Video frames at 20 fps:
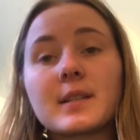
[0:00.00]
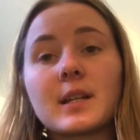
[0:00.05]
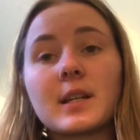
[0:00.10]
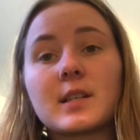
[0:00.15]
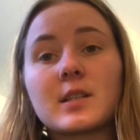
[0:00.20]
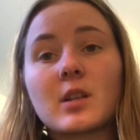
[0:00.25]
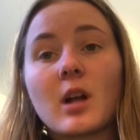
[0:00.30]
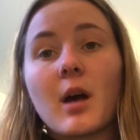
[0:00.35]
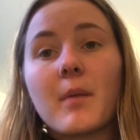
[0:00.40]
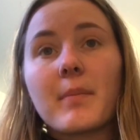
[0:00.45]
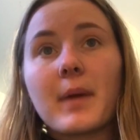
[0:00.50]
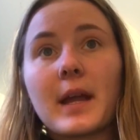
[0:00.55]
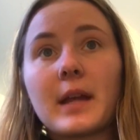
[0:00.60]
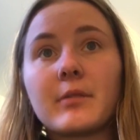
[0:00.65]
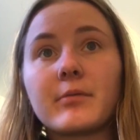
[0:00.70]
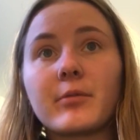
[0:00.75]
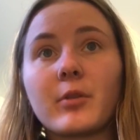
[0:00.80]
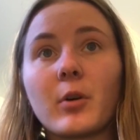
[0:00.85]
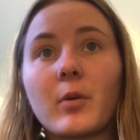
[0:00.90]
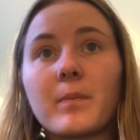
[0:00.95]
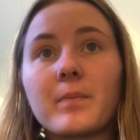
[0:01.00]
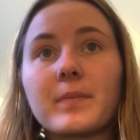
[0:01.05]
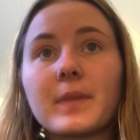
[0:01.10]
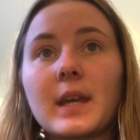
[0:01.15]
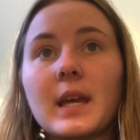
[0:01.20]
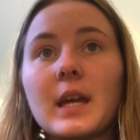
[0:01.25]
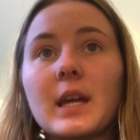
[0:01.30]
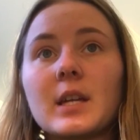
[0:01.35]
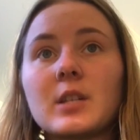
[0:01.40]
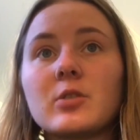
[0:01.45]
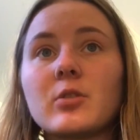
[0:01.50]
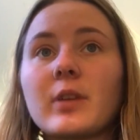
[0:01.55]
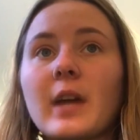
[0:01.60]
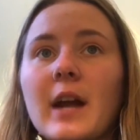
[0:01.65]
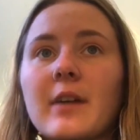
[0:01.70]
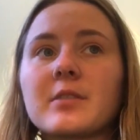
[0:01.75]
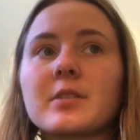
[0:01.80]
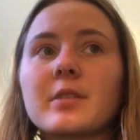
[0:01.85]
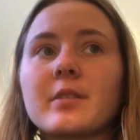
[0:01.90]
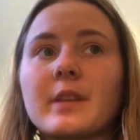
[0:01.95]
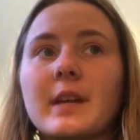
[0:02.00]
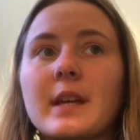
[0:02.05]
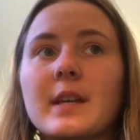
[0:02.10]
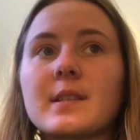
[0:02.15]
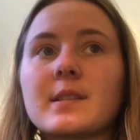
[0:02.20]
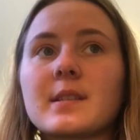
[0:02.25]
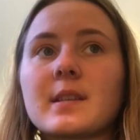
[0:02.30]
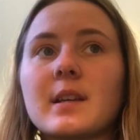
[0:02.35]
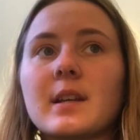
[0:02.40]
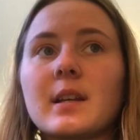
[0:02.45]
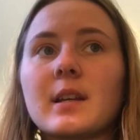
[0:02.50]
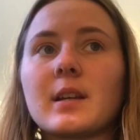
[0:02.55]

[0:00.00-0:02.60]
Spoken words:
it is not painful. To counter this,